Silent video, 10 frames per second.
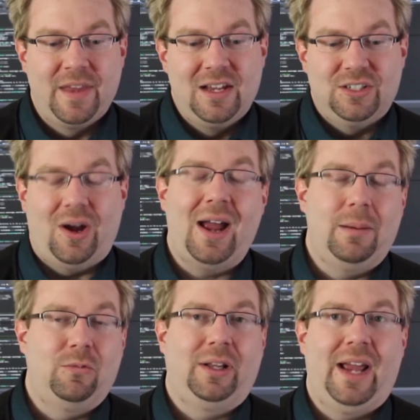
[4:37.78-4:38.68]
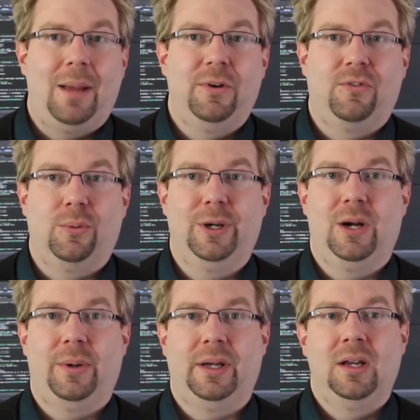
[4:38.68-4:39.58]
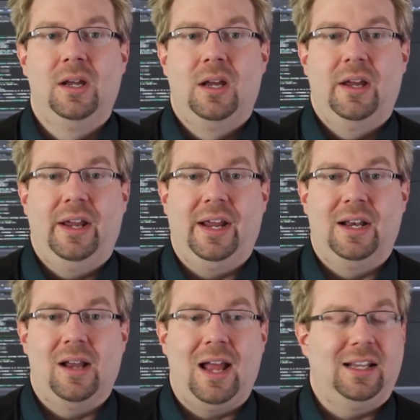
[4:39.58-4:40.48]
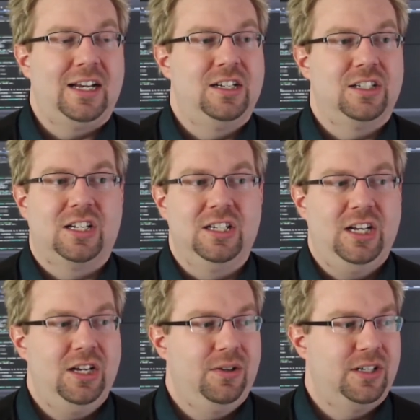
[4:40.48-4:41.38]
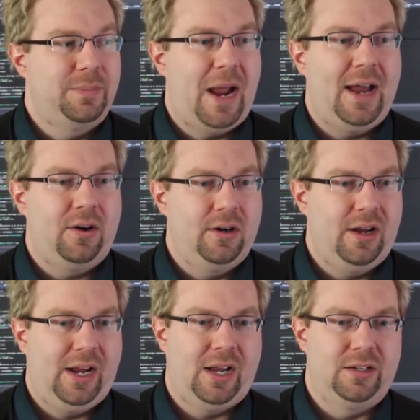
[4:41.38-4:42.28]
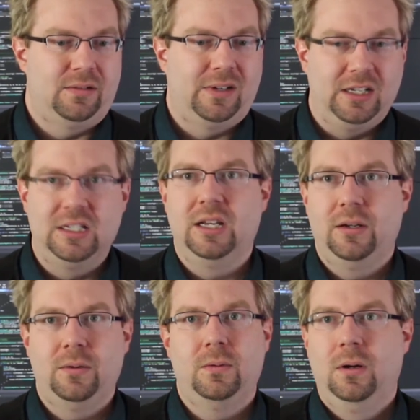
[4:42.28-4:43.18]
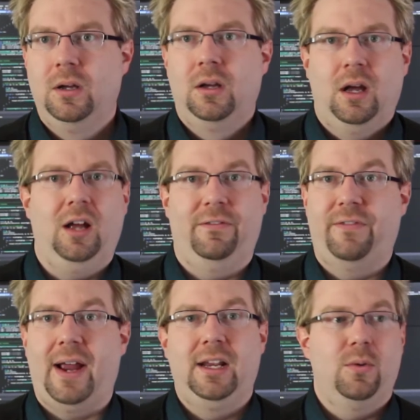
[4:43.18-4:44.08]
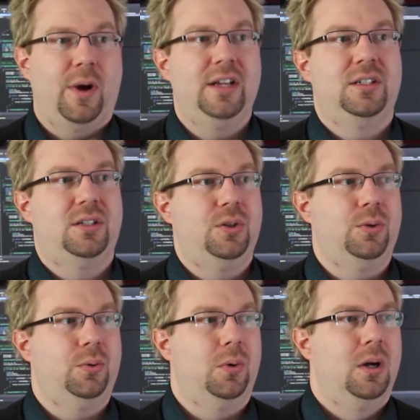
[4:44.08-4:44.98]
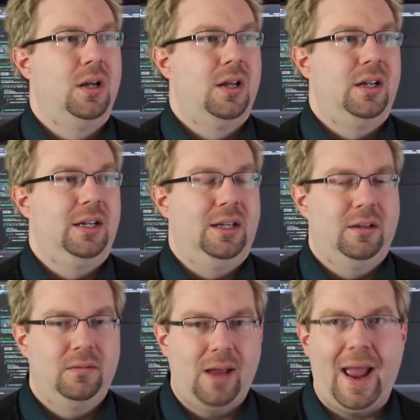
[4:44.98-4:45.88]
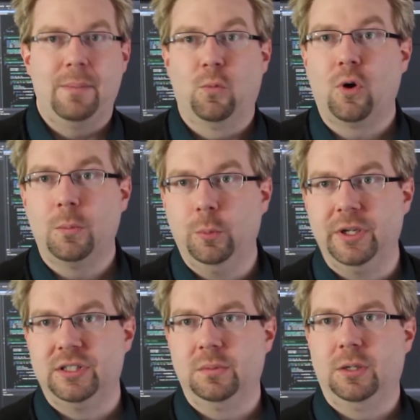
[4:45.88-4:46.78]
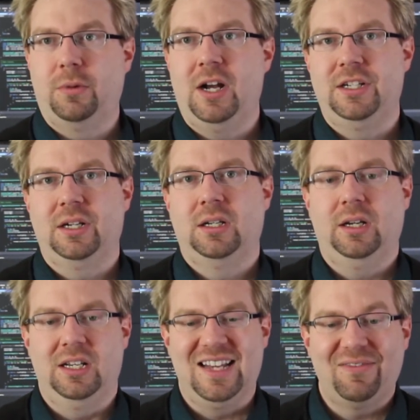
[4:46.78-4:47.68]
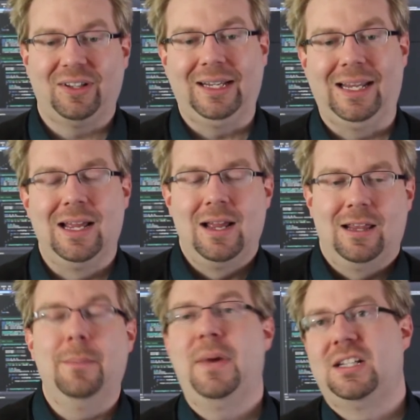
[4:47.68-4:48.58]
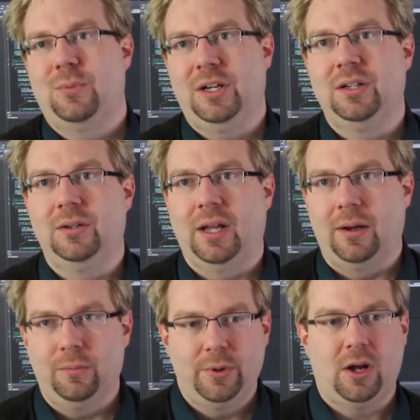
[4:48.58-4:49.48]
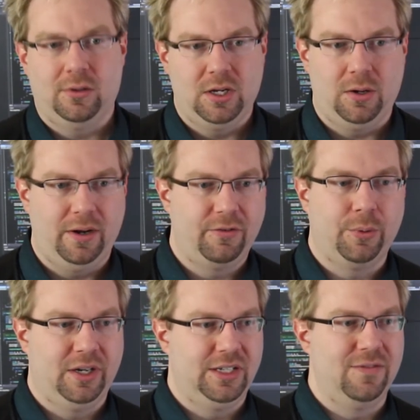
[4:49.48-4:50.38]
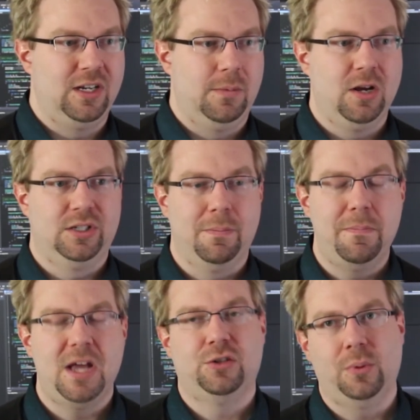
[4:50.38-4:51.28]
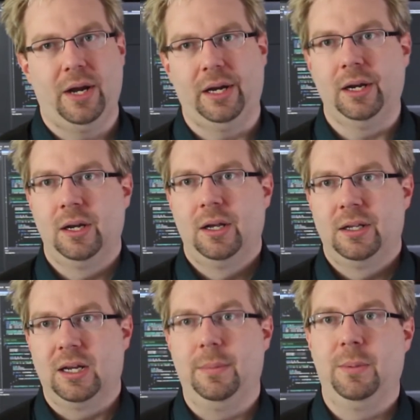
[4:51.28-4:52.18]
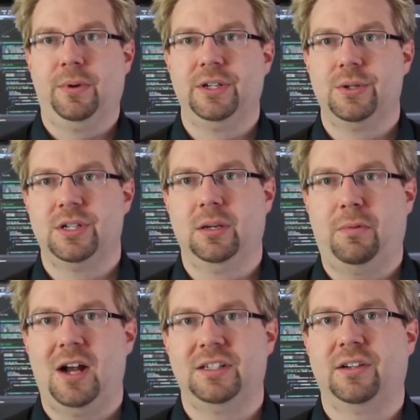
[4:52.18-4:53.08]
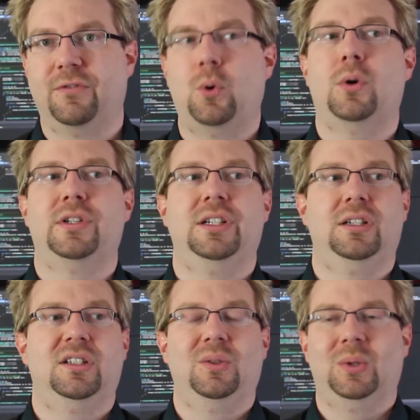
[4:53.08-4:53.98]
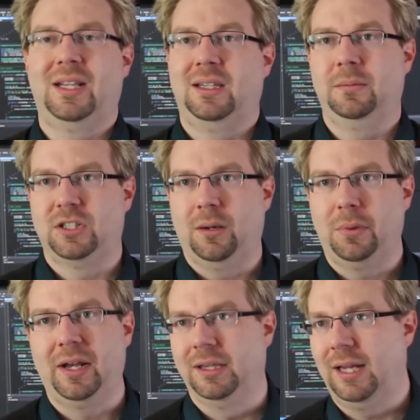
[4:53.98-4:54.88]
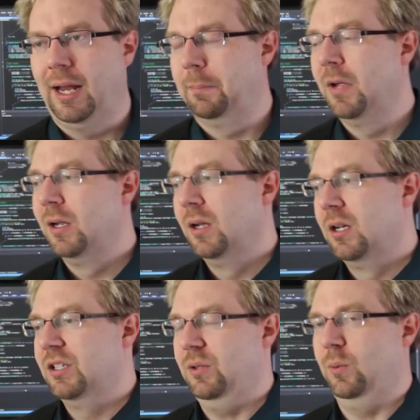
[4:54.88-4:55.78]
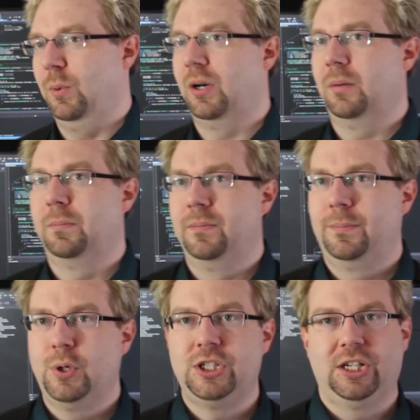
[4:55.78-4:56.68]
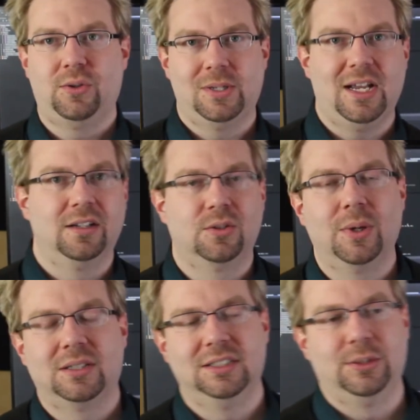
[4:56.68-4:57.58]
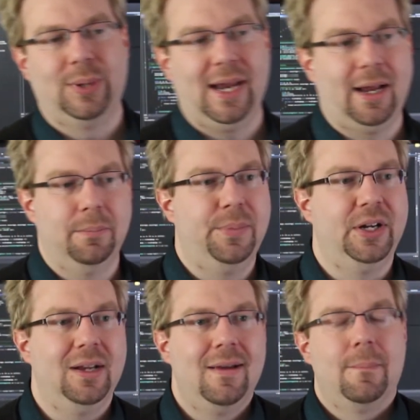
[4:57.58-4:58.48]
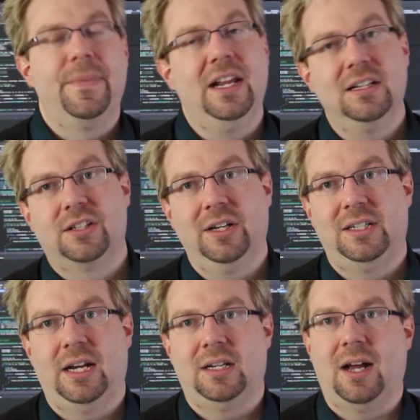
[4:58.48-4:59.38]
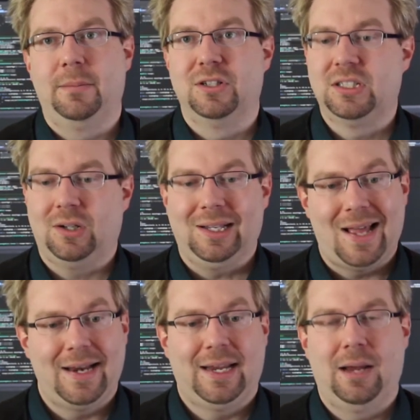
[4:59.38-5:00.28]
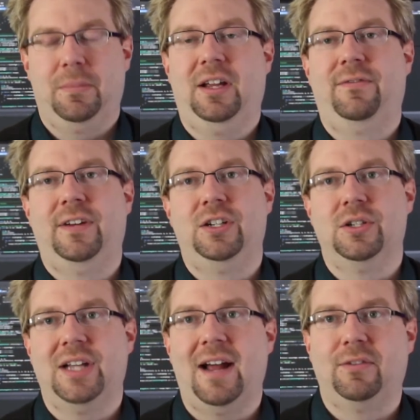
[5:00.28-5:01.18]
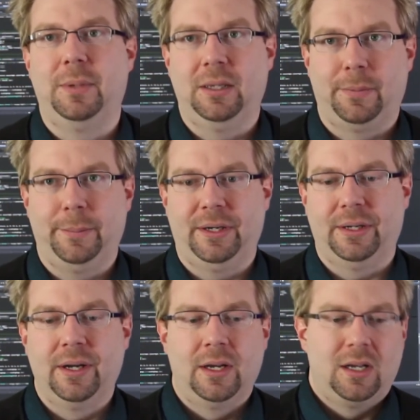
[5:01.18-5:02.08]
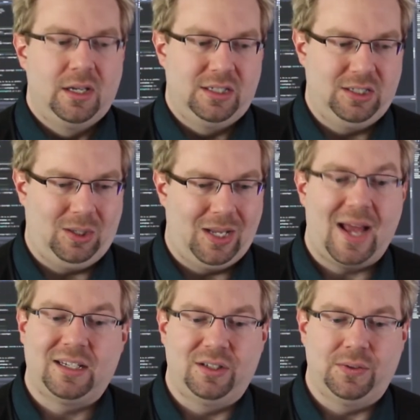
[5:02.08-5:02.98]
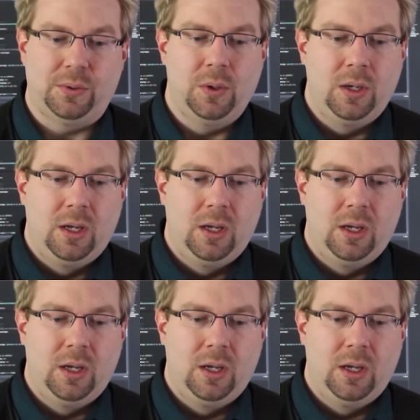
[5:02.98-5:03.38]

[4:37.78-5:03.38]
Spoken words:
So I am really happy with where we're going. And I'd like to just continue this pattern and continue finding ways to add more momentum to the project. And definitely the best way to do that, we all know, everyone on the dev team knows, the best way to get people interested in the project, of course, is to let them start playing the game. So we're pushing towards that as quickly as we can, but it is going to take time. There's still a lot of gameplay features that have to be implemented, still a lot to do.